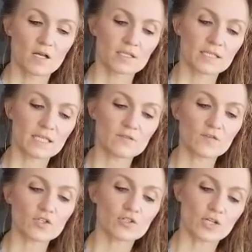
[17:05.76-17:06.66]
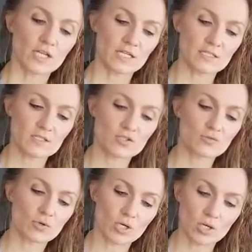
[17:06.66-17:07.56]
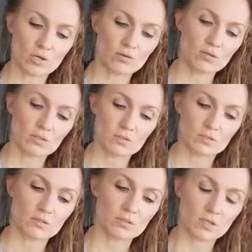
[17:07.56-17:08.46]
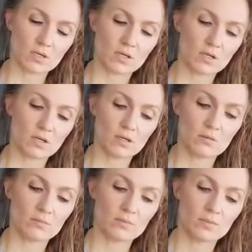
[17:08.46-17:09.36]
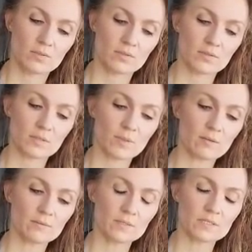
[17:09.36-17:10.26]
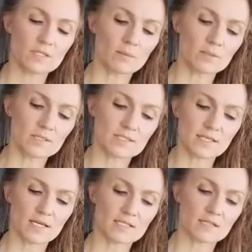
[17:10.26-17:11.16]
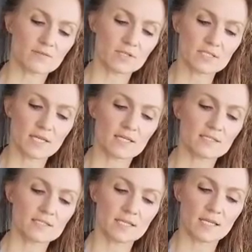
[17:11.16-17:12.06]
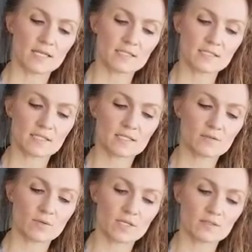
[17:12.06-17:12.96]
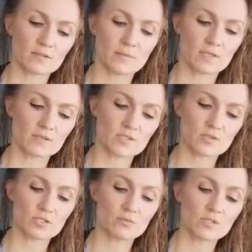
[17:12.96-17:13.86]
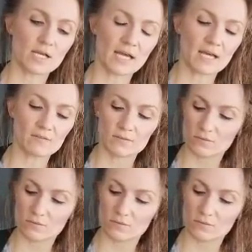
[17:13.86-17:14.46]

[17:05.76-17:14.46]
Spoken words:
kefir grains grow. They probably double in size every 10 days in regular milk. So you will have,